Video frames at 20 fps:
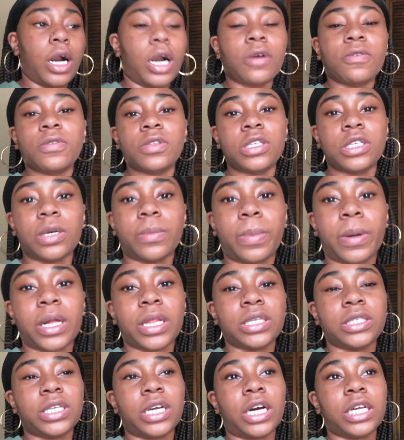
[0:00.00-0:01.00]
I really
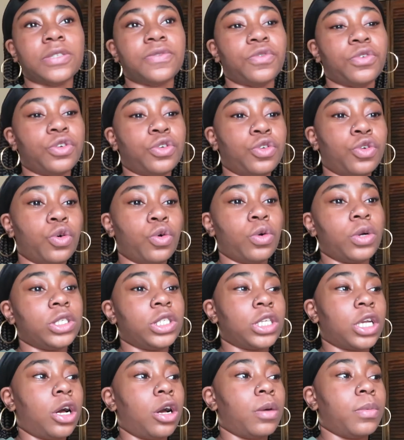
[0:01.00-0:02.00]
apologize for the
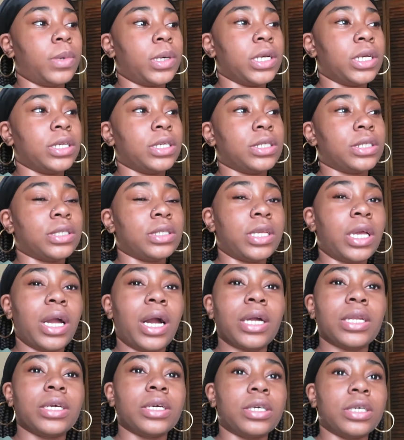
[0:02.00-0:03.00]
noise, y'all, because they
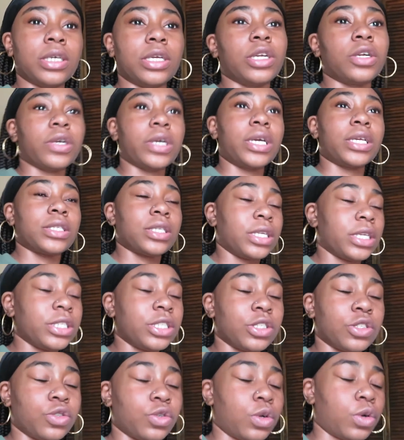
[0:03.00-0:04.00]
out there cutting grass and they're
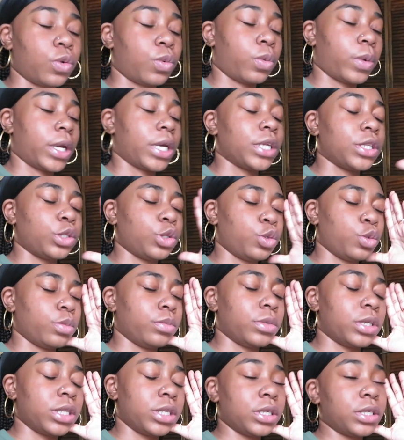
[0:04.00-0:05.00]
just doing way too
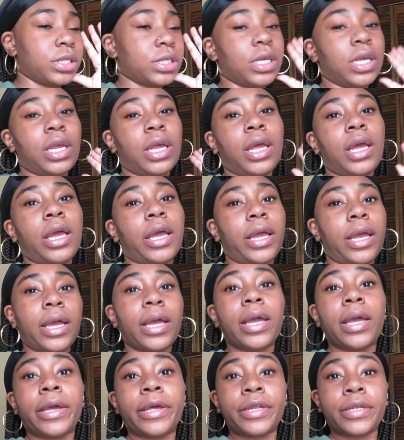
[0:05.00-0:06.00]
much.
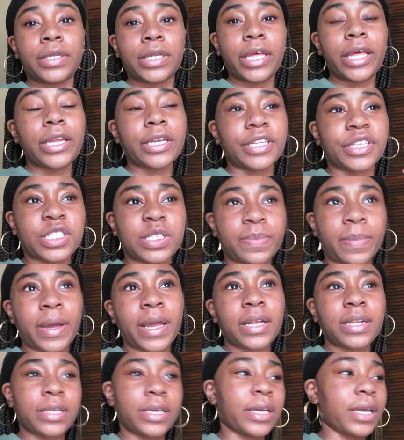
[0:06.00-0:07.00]
And
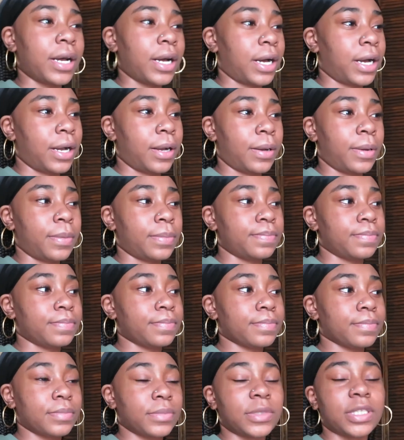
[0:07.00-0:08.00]
despite that um
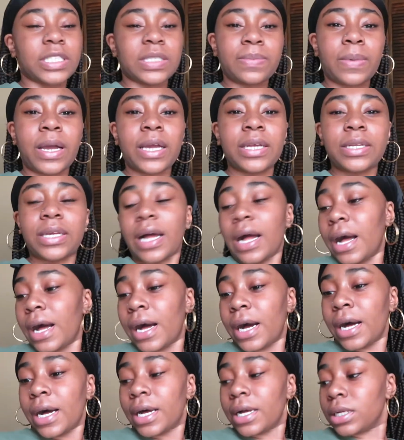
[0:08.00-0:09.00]
despite that
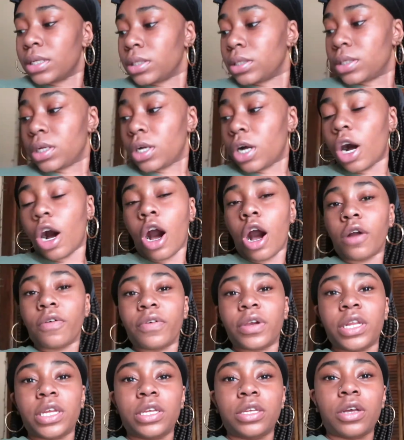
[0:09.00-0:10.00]
I
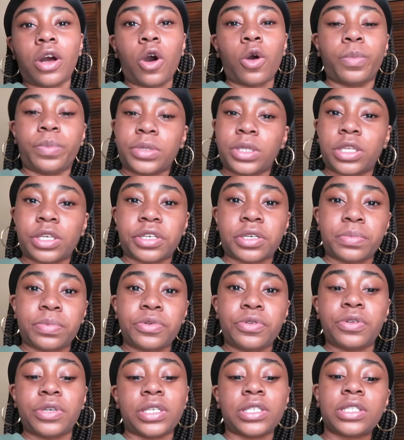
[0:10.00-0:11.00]
already opened the
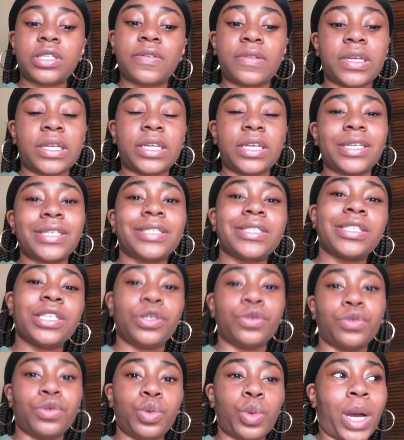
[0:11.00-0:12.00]
computer and stuff like that, it's
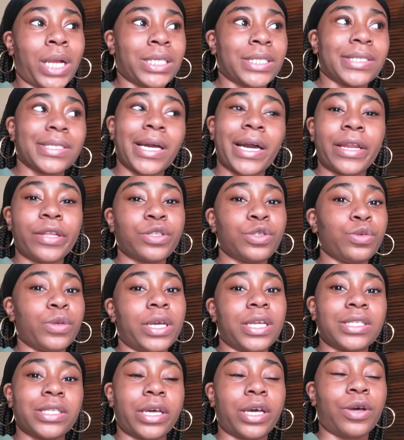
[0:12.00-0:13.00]
still new. I just got it two
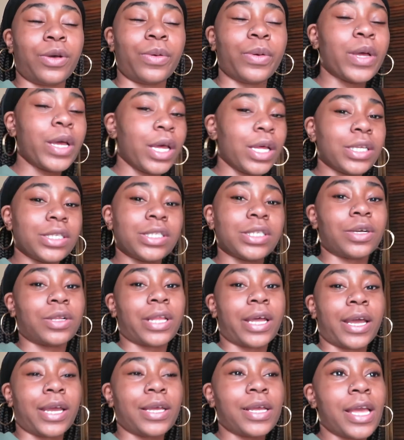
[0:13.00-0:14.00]
days ago. So
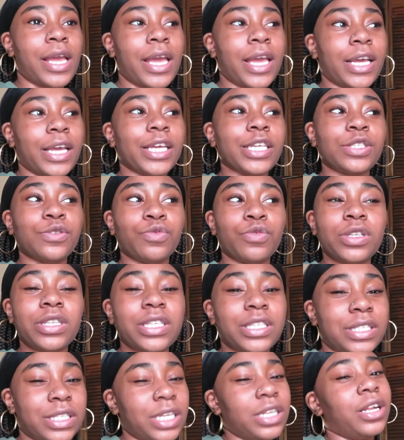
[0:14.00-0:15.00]
like it's
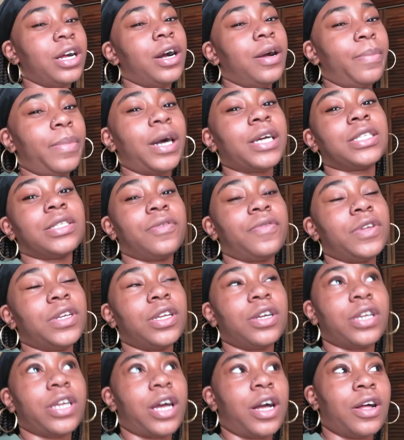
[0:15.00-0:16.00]
really still an unboxing
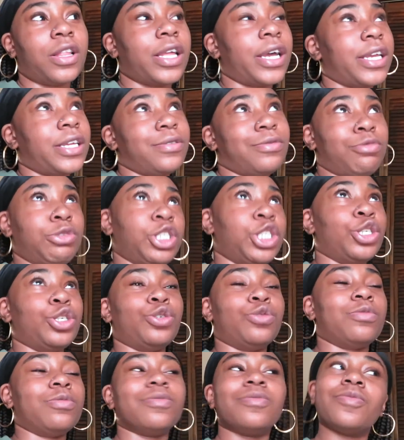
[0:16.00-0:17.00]
video, y'all. Like
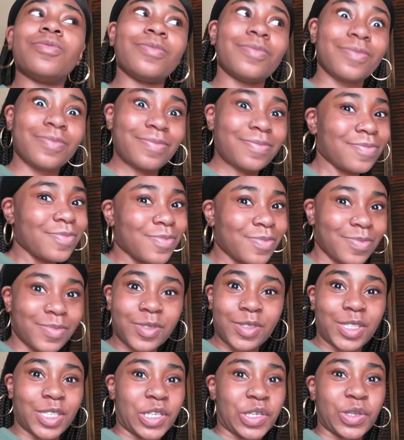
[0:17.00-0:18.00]
chill.
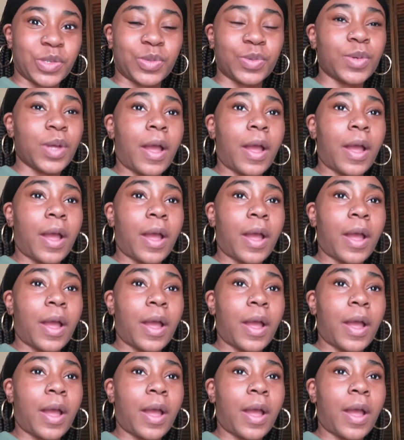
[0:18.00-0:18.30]
Chill.